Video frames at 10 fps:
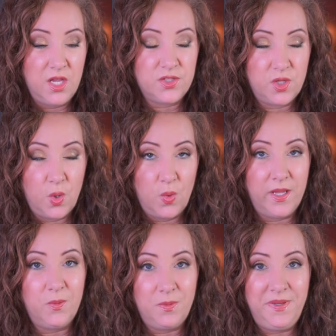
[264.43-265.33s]
So
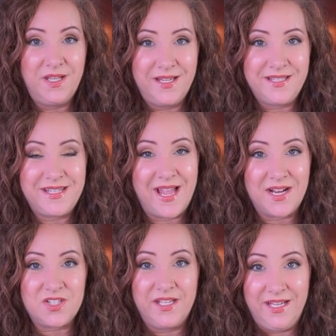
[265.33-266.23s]
it will be nice to actually